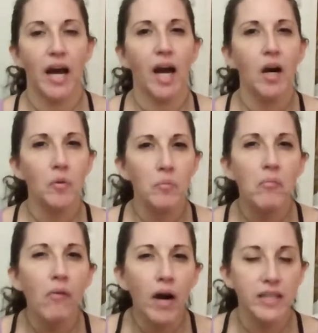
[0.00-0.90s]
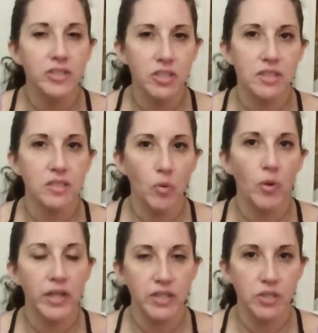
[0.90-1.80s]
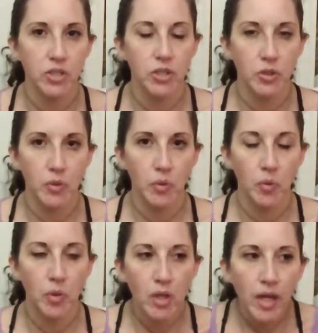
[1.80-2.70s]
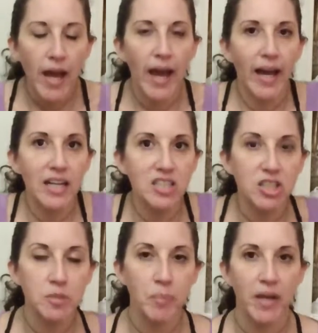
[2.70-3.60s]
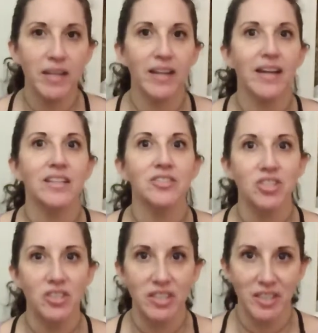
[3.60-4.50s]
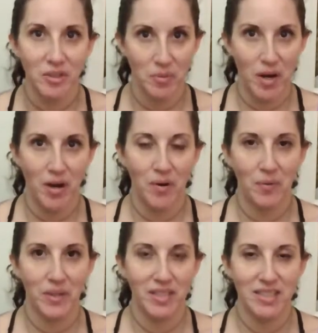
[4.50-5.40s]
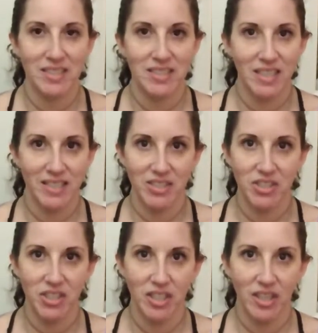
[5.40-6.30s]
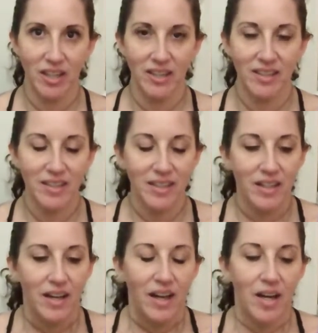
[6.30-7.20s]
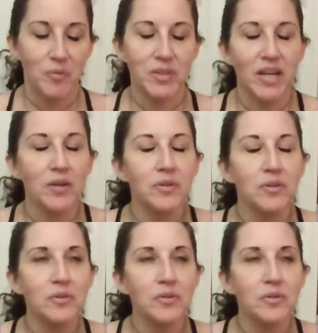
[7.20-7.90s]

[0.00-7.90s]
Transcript: How much is going to exponentially grow in this next year? Without